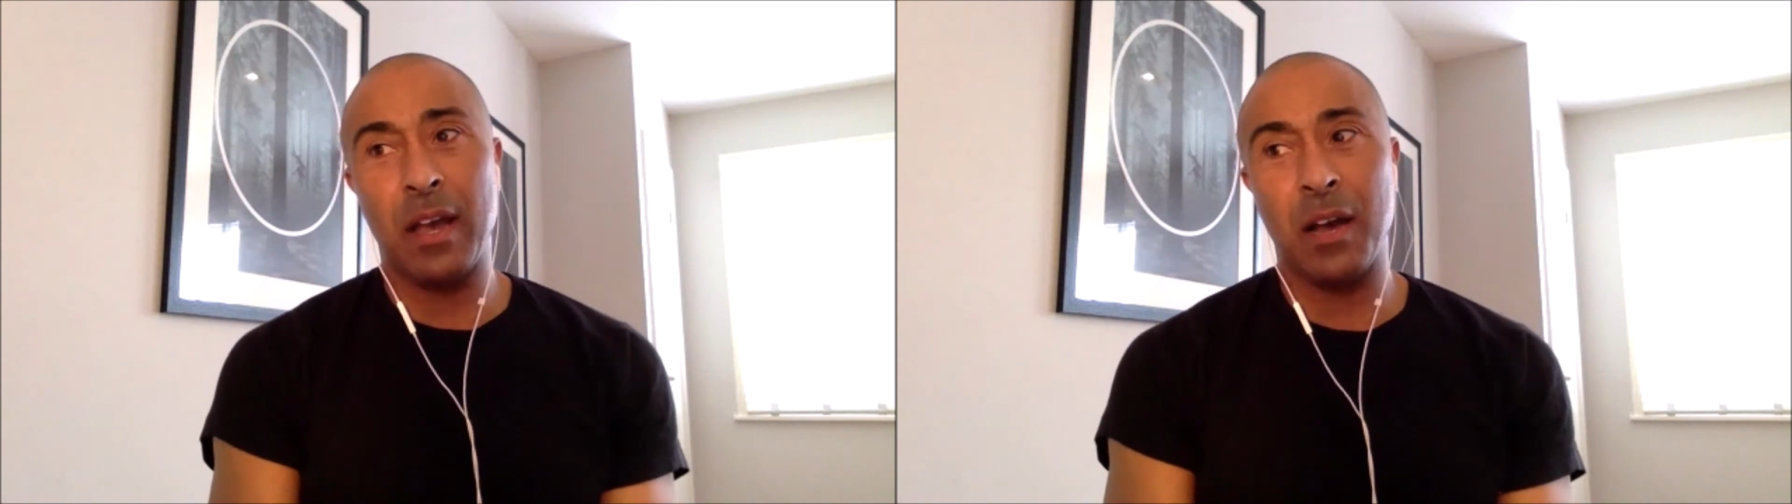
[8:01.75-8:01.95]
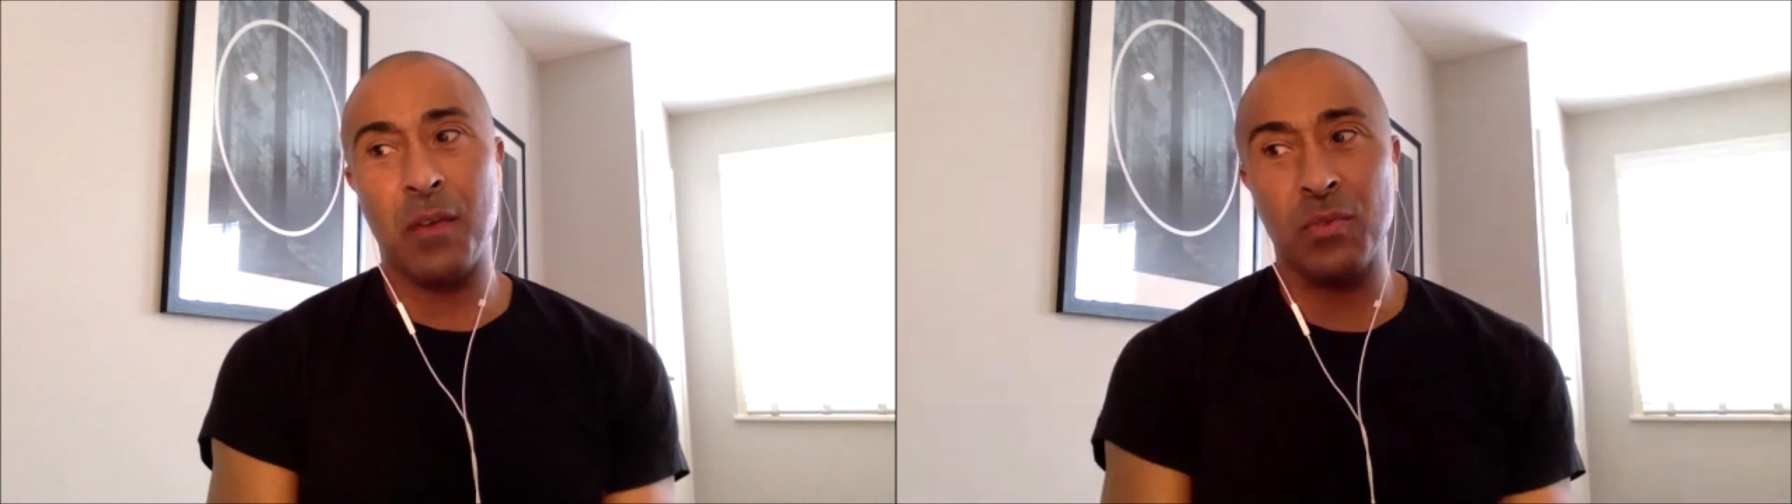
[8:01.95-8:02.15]

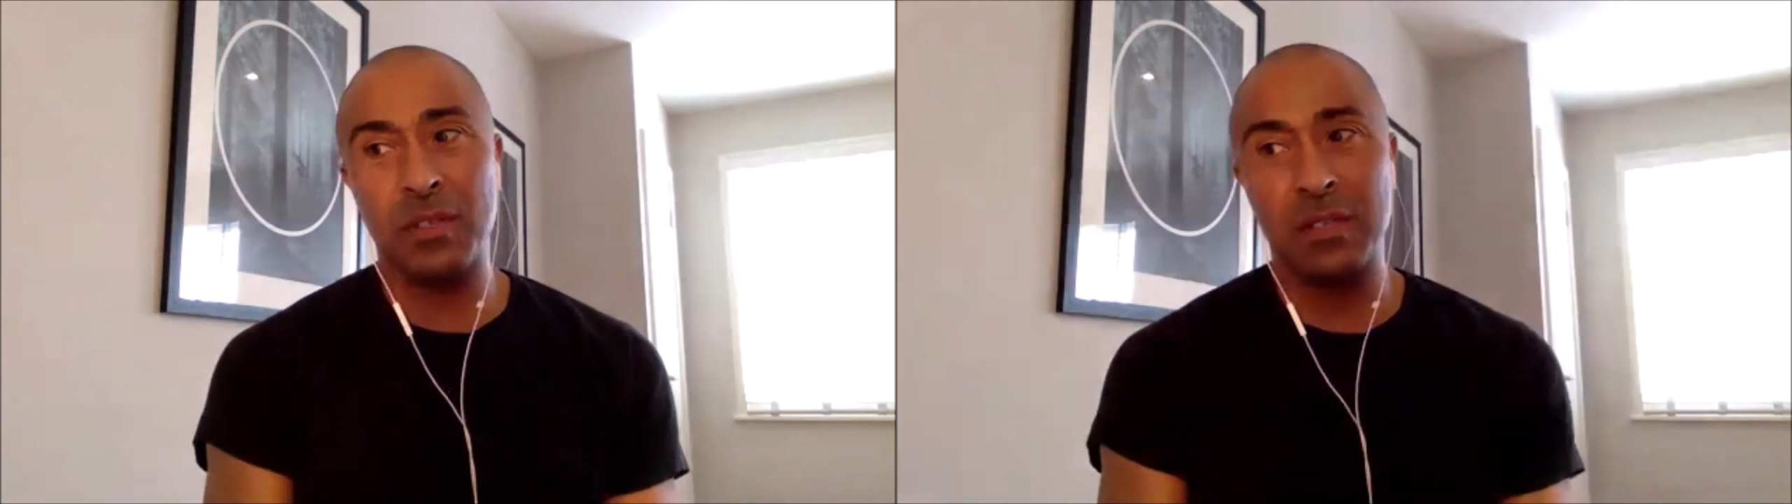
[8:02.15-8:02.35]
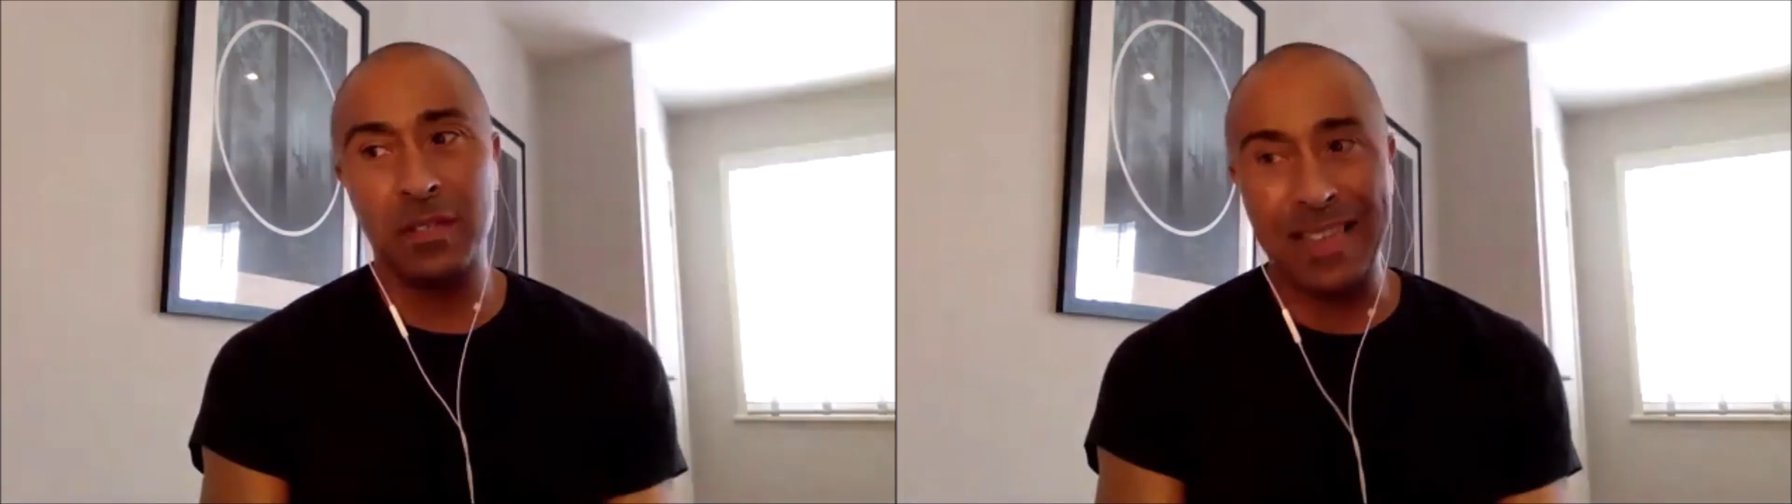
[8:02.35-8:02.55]
I
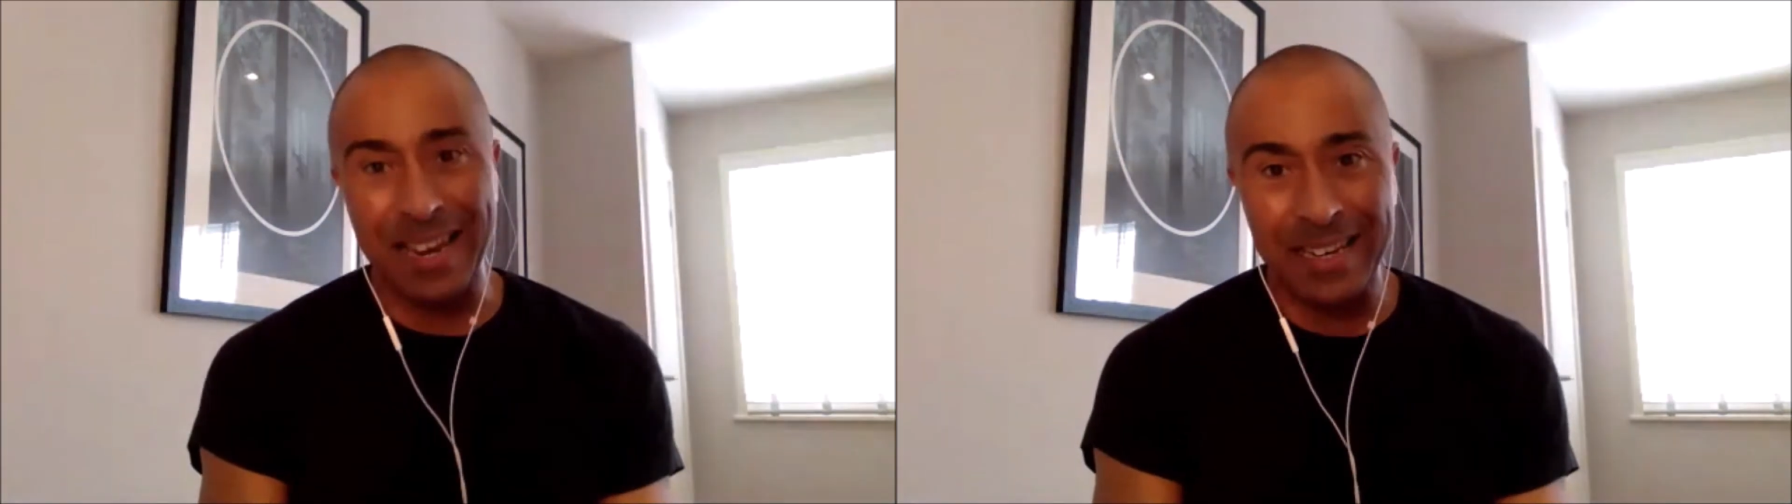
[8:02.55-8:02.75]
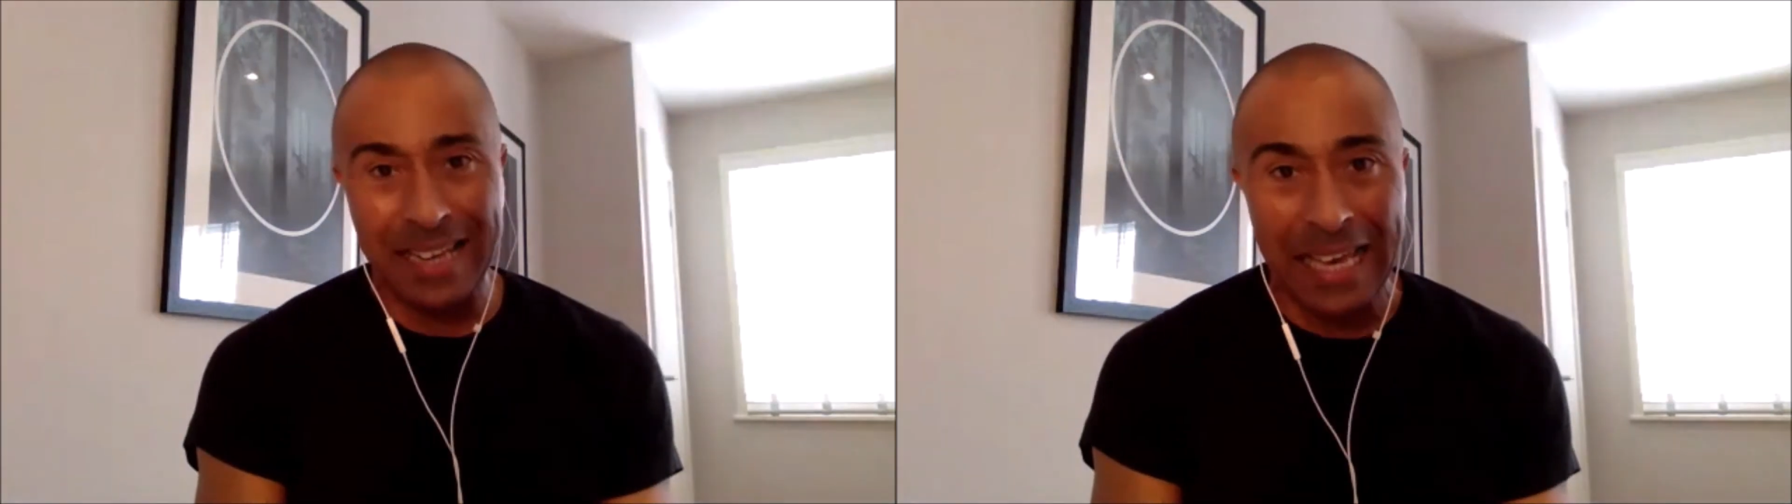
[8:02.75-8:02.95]
was
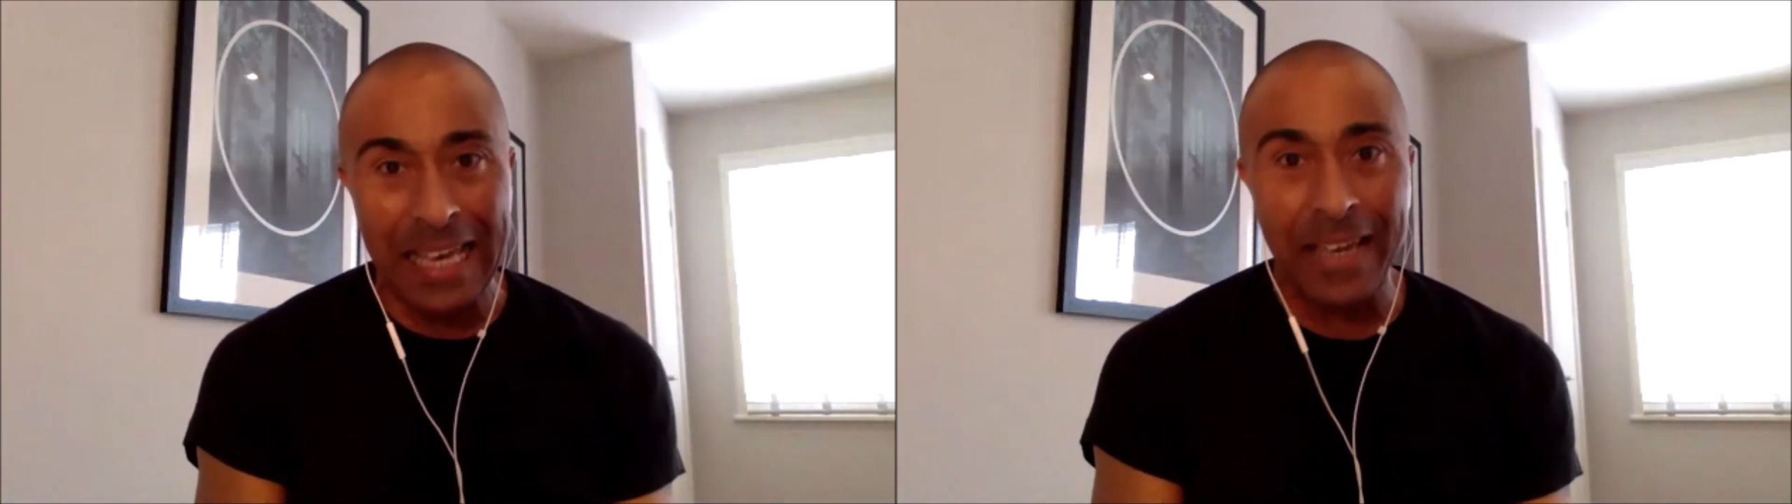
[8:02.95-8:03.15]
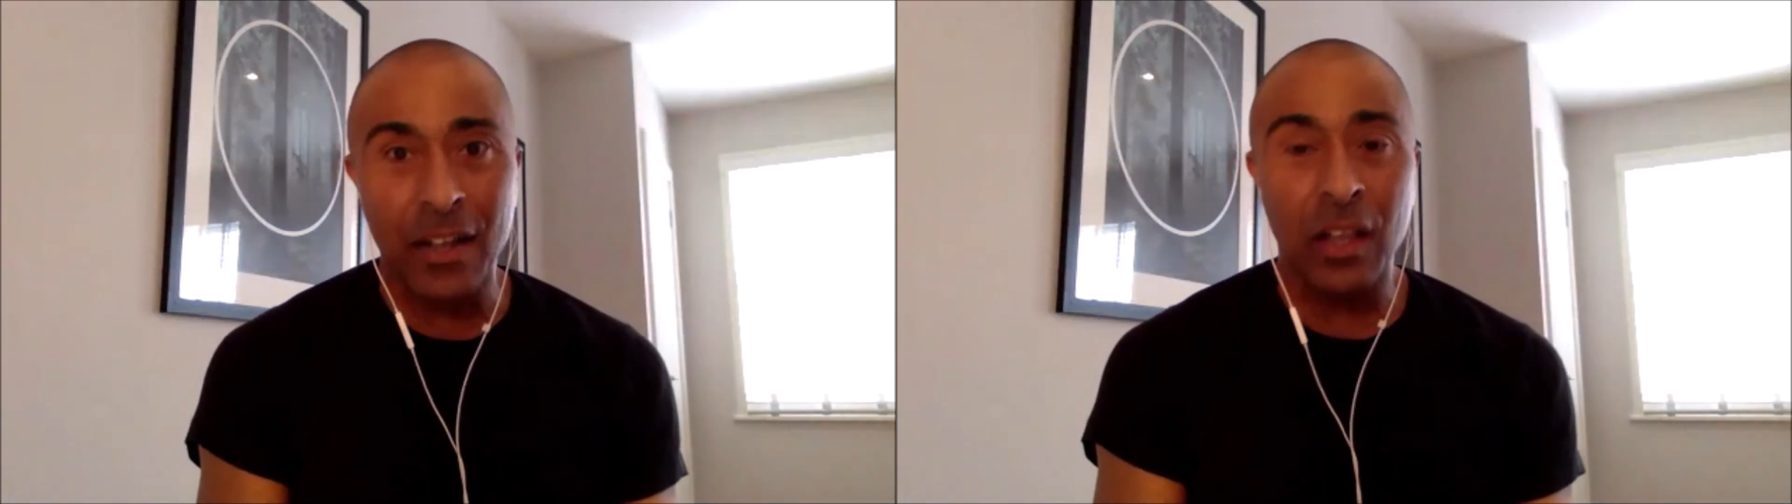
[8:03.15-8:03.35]
getting
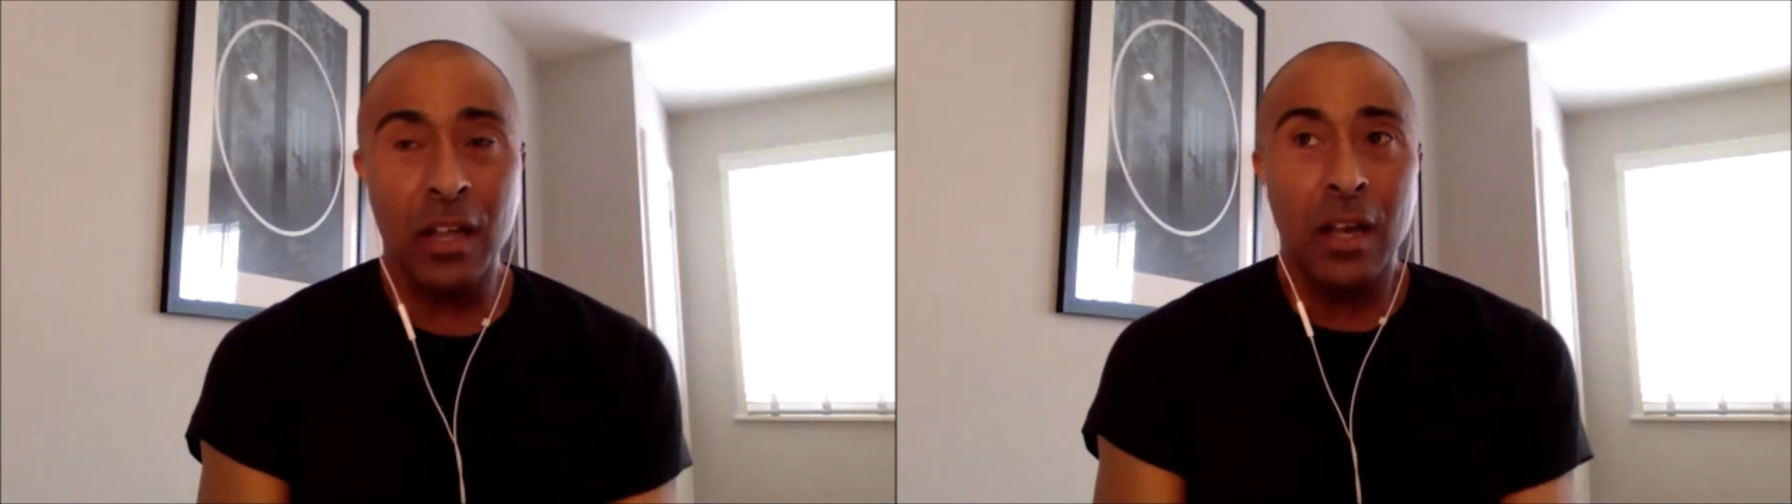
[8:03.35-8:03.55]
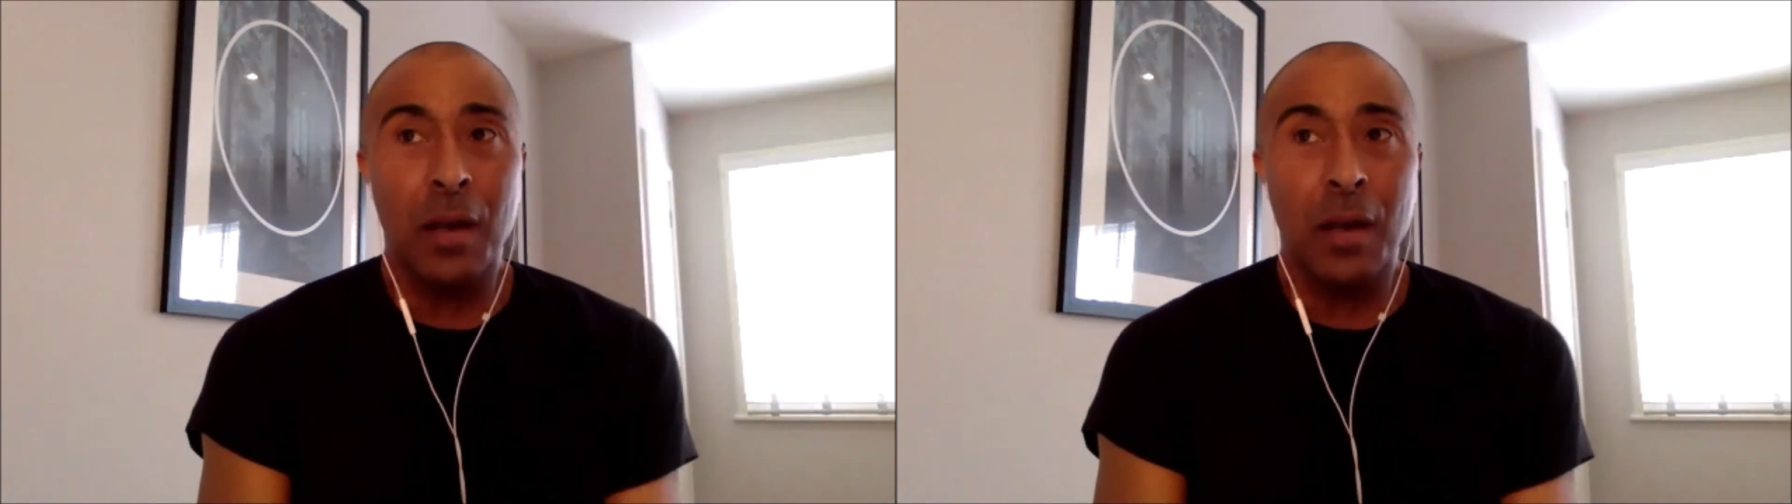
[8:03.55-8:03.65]
ill.